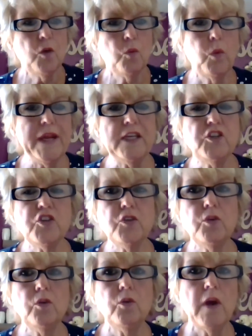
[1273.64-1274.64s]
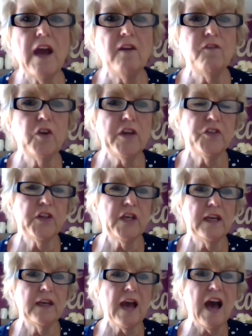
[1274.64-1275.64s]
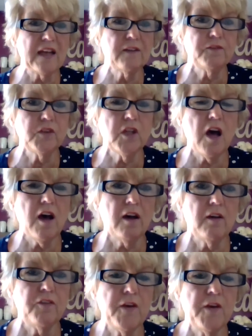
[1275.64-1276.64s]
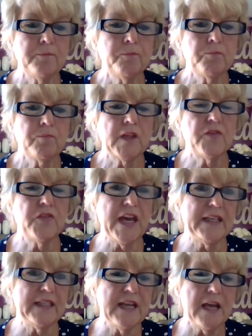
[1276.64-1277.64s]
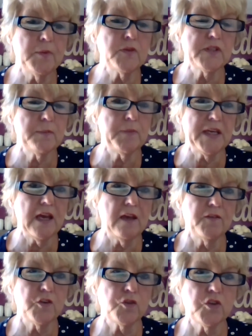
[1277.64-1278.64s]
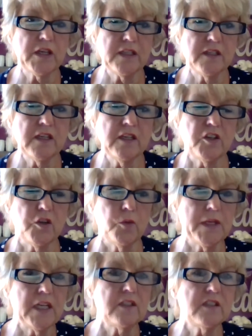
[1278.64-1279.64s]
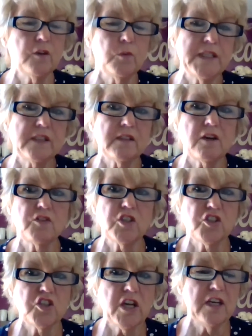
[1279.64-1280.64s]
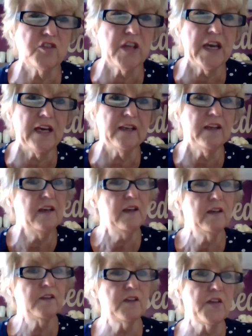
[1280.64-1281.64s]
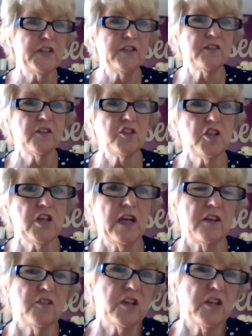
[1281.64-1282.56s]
We do everything out of love that enables the behavior to continue. And until we start to change that, nothing's going to change.